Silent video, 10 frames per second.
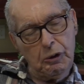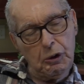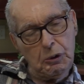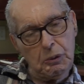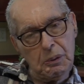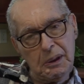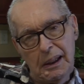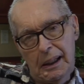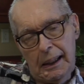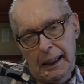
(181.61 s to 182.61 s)
you,
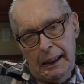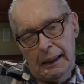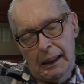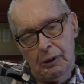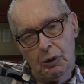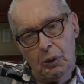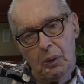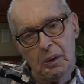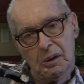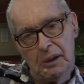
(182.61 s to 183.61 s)
and I know
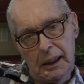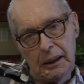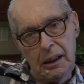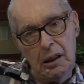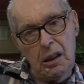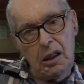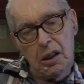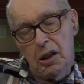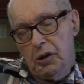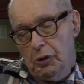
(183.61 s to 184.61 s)
that
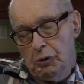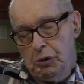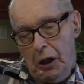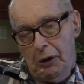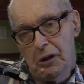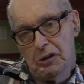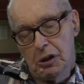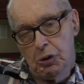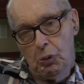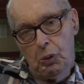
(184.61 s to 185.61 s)
you'll cherish
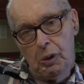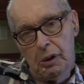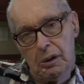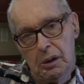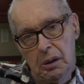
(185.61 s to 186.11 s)
this award.